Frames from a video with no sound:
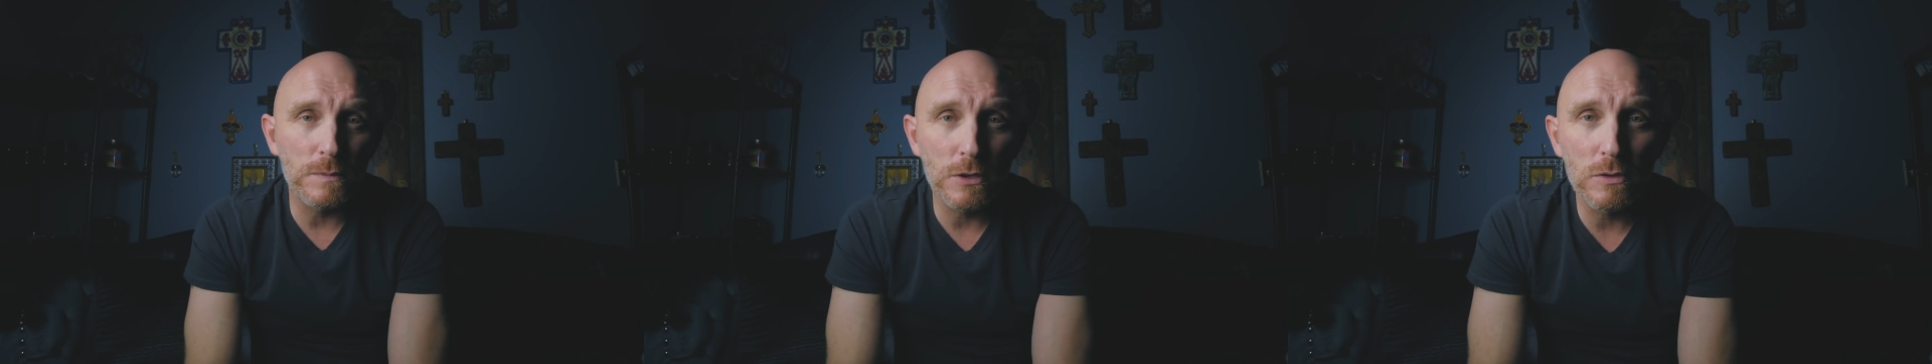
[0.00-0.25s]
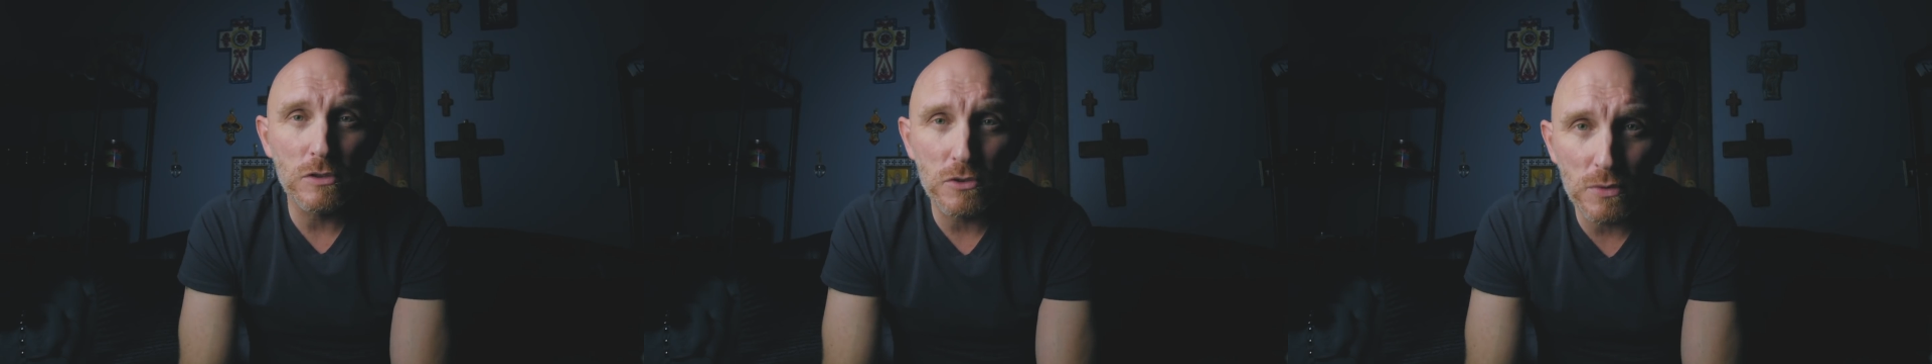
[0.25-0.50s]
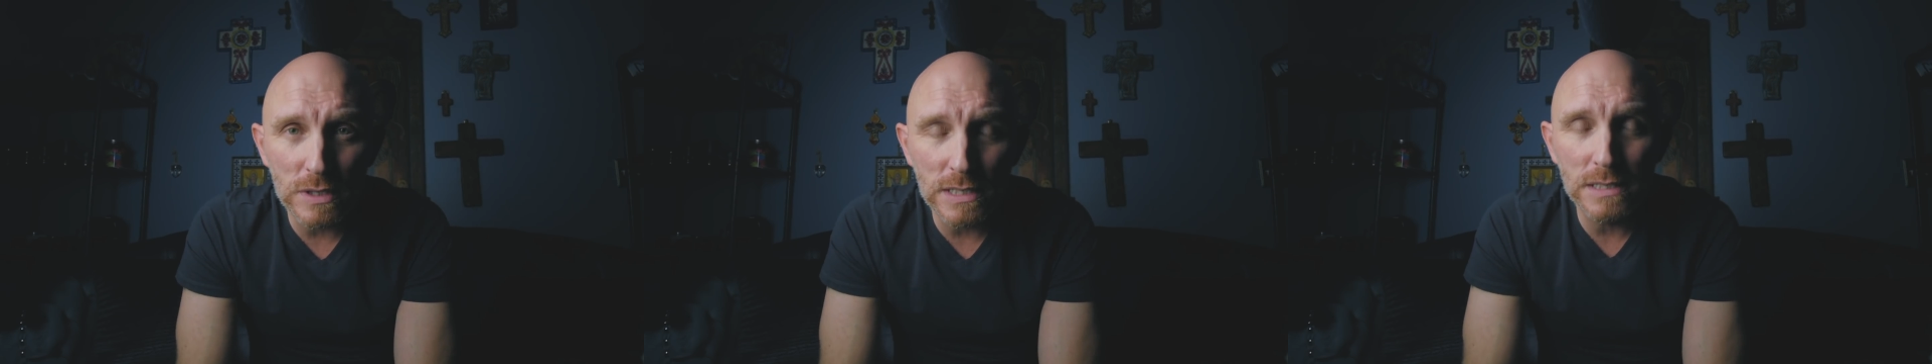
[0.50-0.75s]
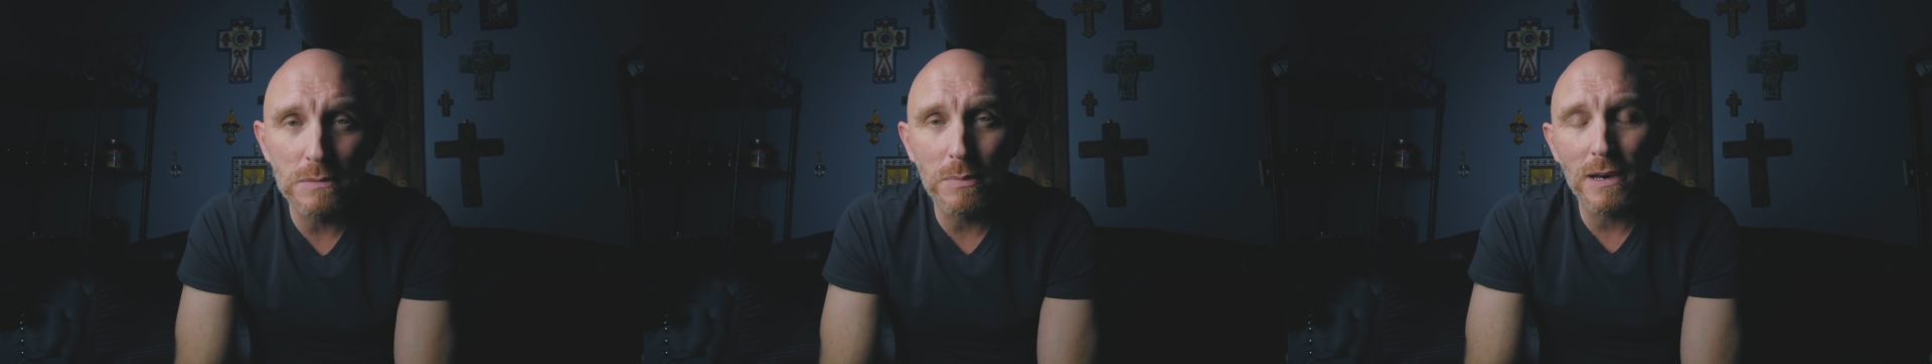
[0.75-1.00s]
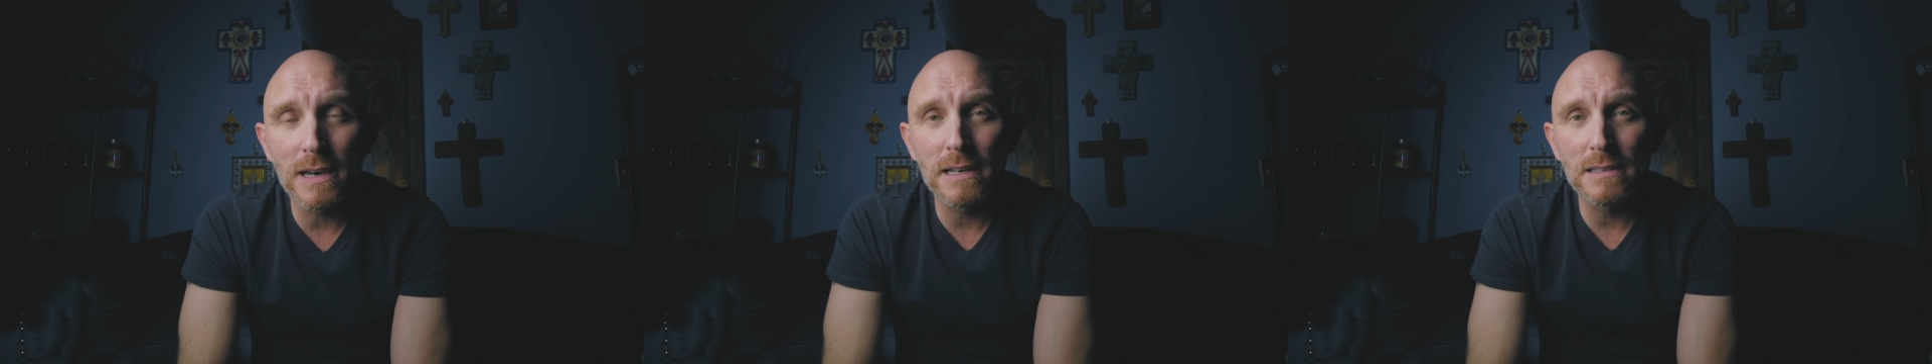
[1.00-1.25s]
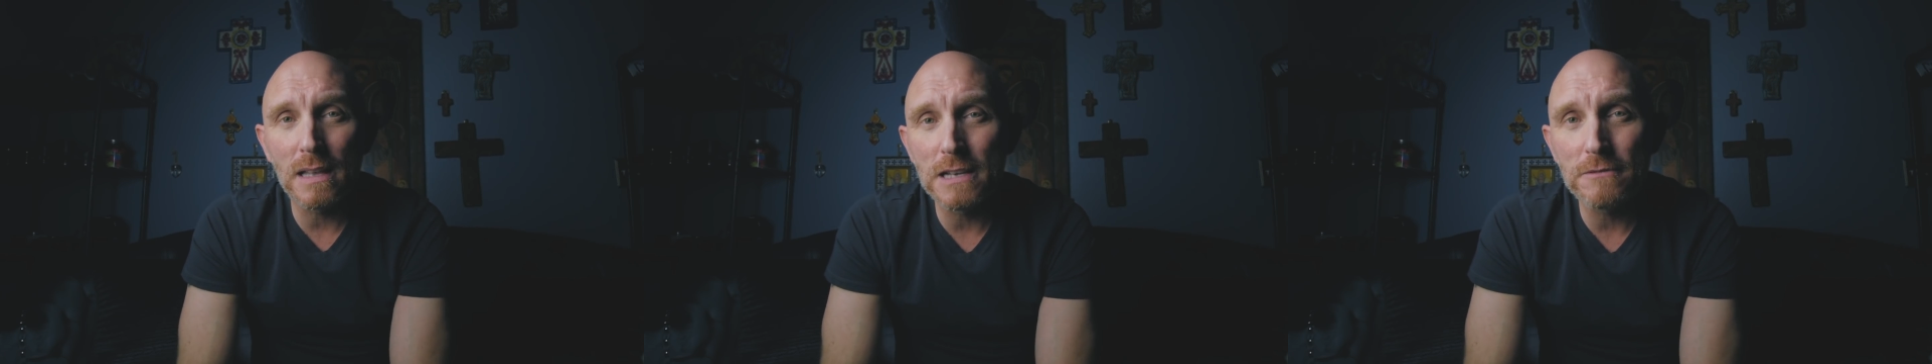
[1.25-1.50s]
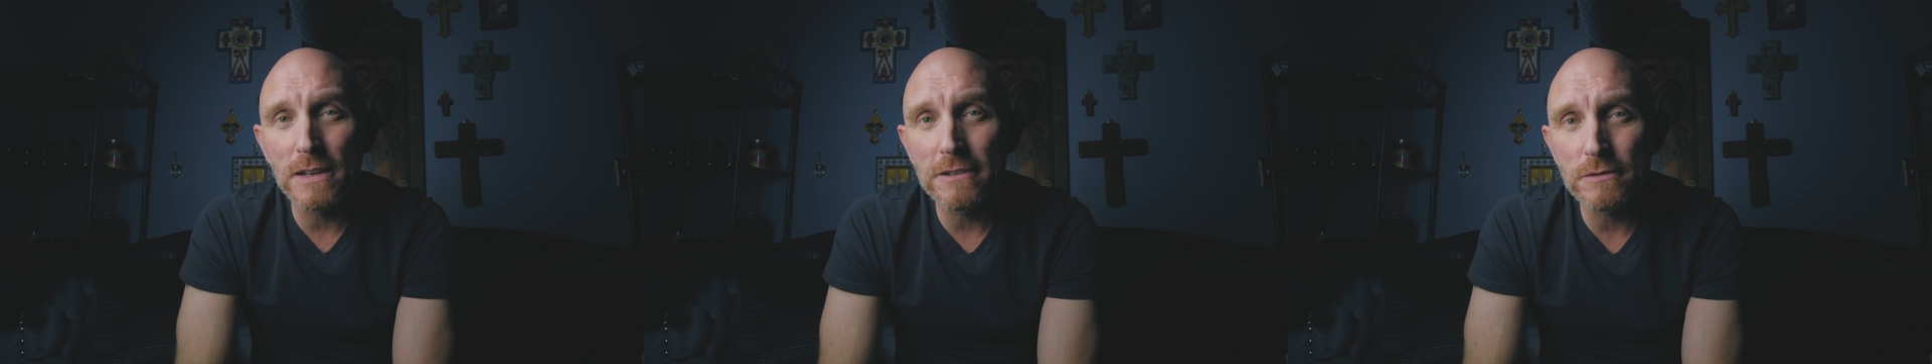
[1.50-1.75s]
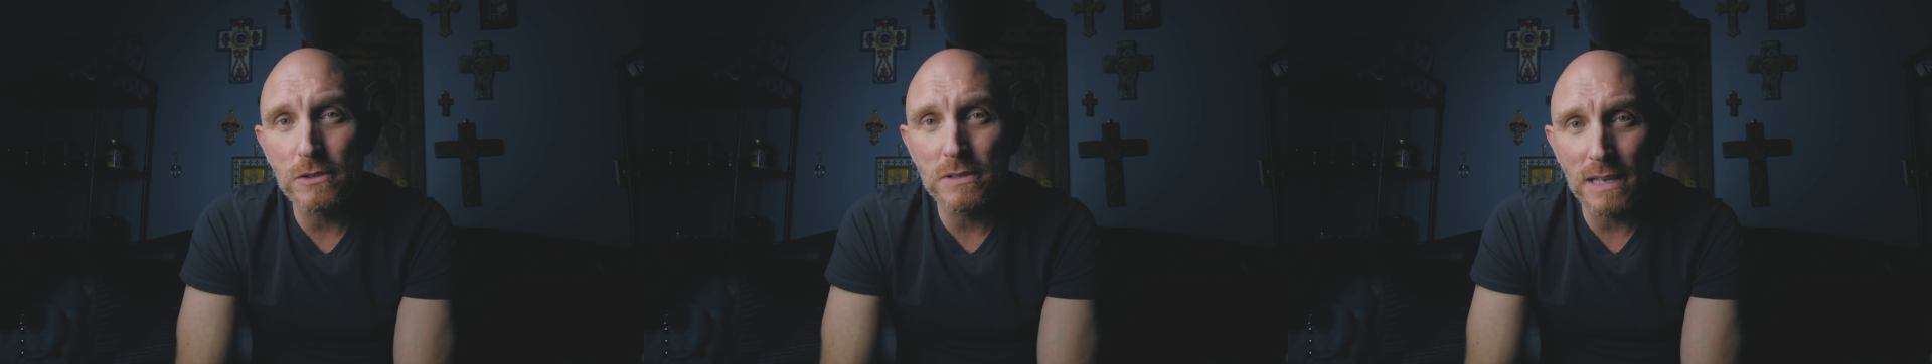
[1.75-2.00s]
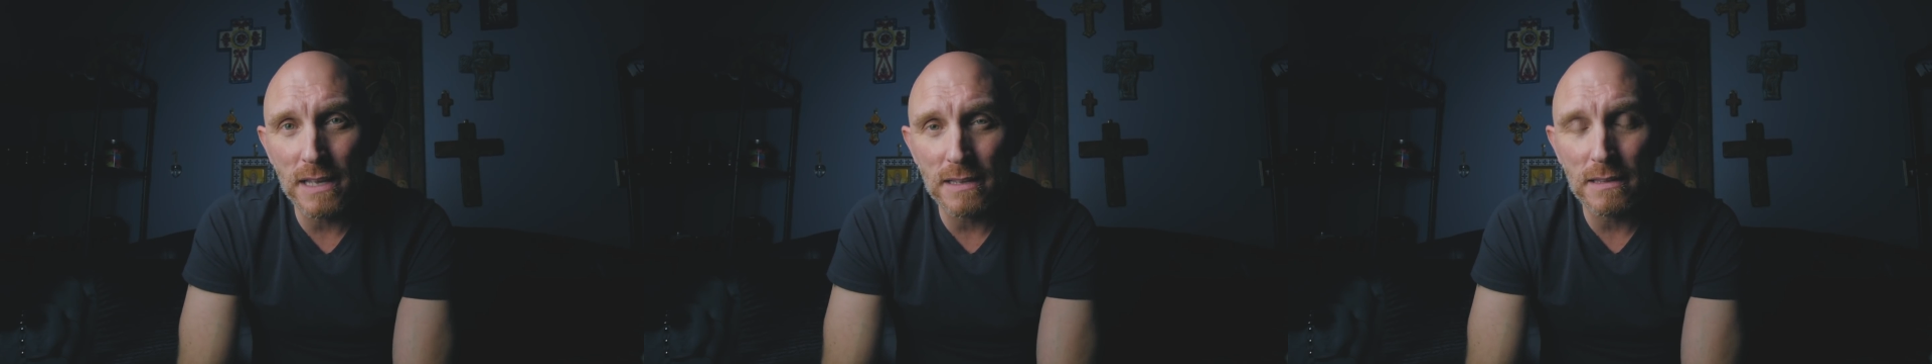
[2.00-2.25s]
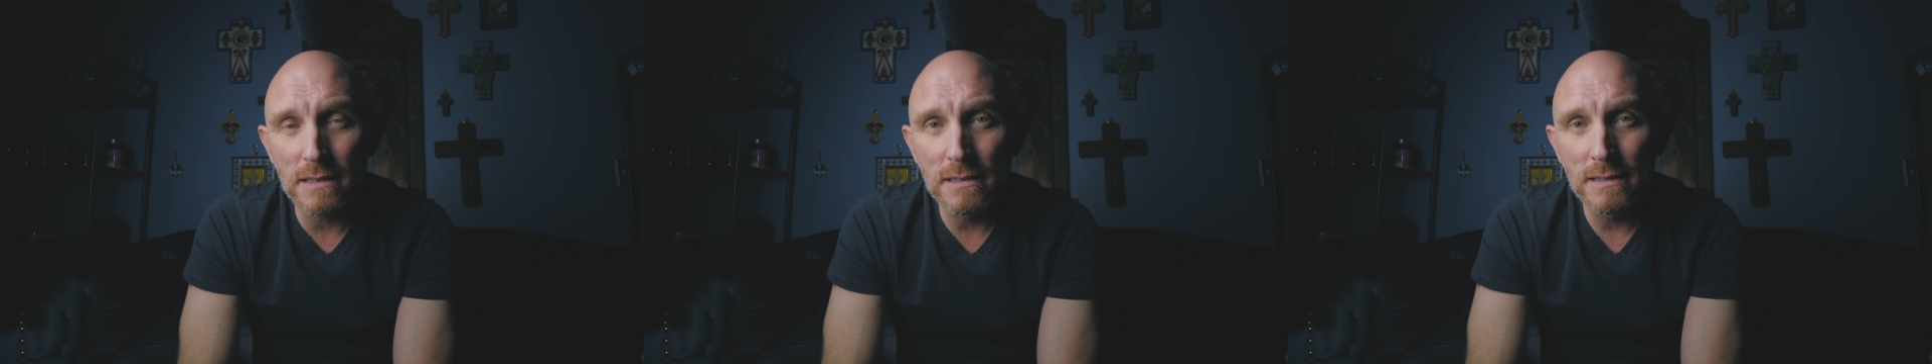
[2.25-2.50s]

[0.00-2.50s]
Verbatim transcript: You're intrigued by life after death.